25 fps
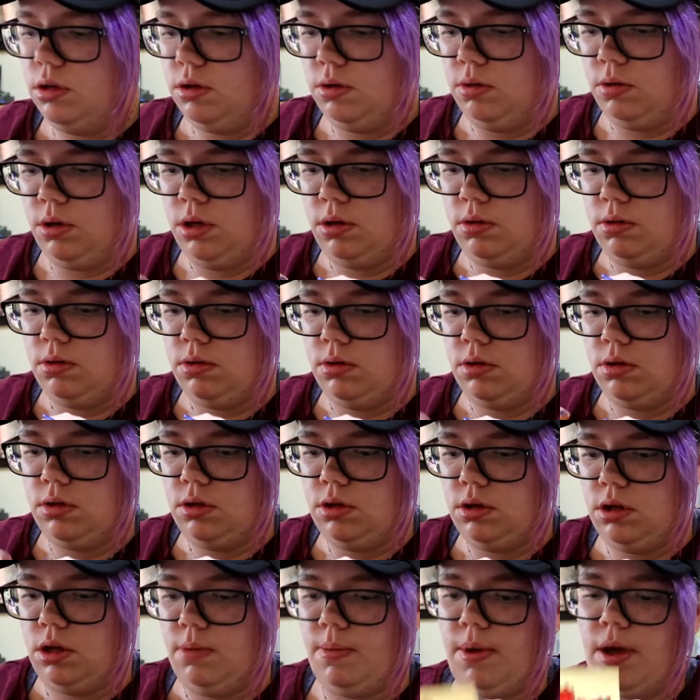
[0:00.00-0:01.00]
wait,
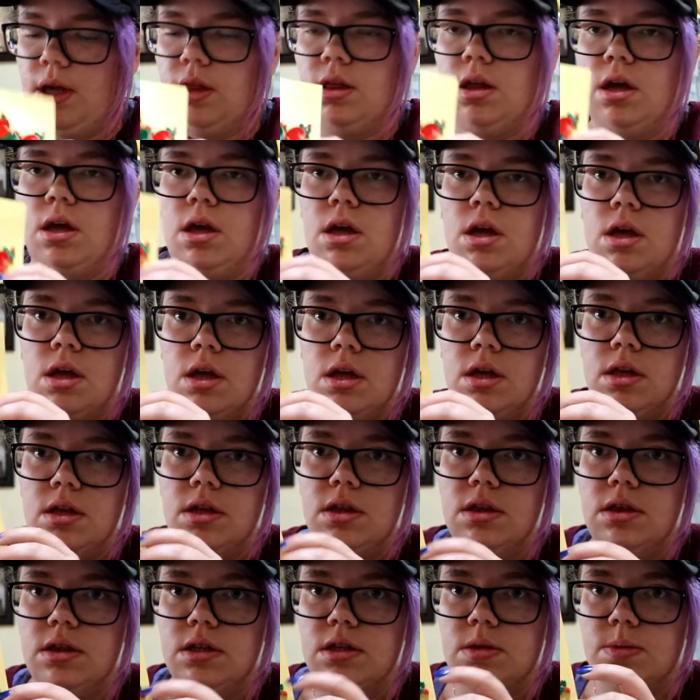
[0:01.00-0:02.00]
get back in there,
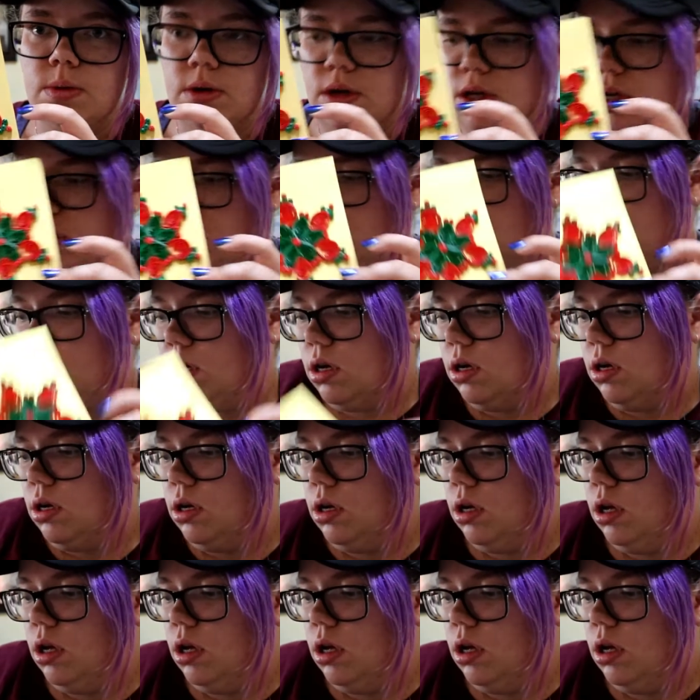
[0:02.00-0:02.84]
this one here,